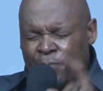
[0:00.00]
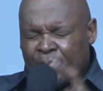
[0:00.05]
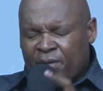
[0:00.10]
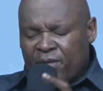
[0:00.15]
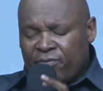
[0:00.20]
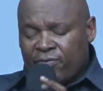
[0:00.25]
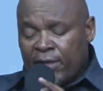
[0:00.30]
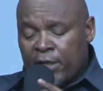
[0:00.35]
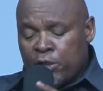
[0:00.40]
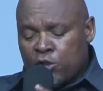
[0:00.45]

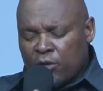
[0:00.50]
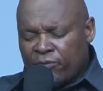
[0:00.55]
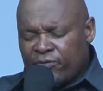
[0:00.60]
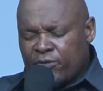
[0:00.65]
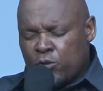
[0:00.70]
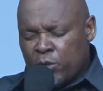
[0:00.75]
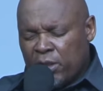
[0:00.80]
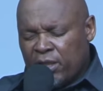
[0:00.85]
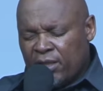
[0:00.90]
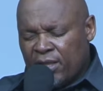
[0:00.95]
privilege of
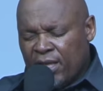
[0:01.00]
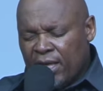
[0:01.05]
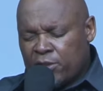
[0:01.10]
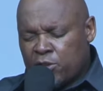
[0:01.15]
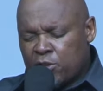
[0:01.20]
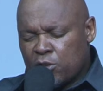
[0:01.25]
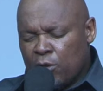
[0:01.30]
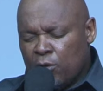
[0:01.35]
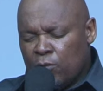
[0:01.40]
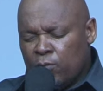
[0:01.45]
doing that.
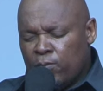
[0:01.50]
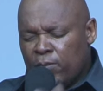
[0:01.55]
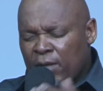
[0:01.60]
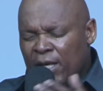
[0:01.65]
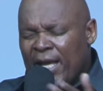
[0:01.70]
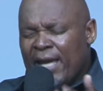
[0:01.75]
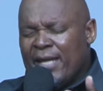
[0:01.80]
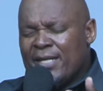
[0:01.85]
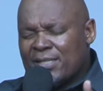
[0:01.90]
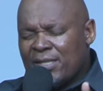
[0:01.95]
So
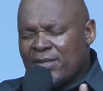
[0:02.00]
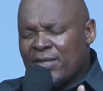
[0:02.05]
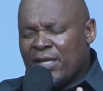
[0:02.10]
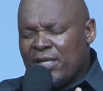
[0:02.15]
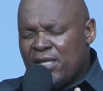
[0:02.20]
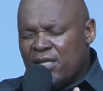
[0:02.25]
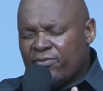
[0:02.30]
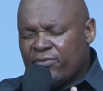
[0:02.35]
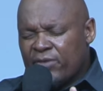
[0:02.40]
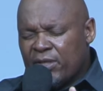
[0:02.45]
late in the
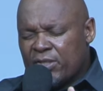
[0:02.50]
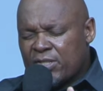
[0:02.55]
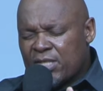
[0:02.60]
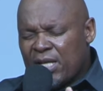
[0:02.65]
evening,